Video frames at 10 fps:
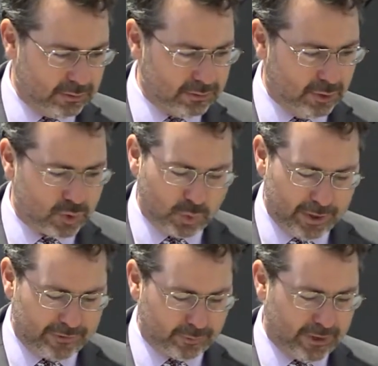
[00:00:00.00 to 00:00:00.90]
Luke
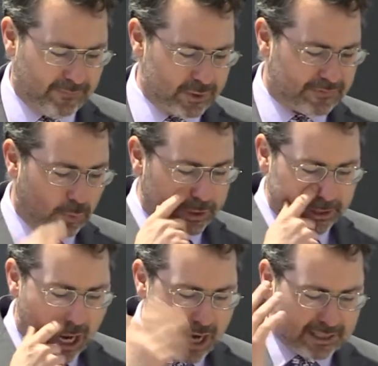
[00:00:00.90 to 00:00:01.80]
23, verse
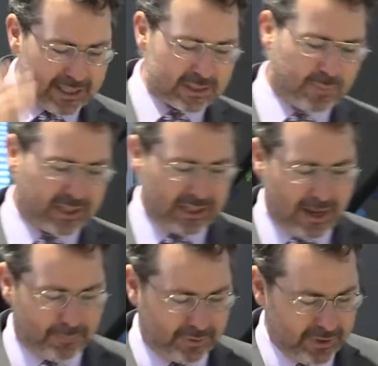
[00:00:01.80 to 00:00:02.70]
49, and let's pick it
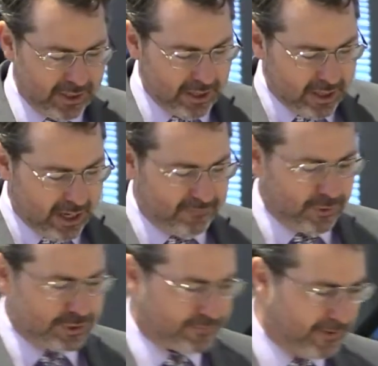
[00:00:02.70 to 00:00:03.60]
up at
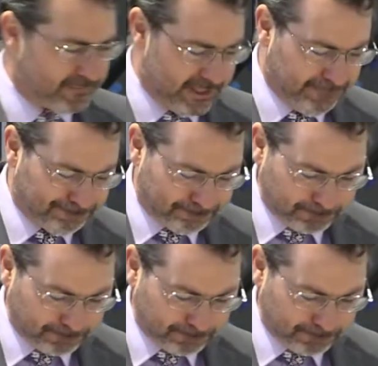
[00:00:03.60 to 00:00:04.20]
verse 50.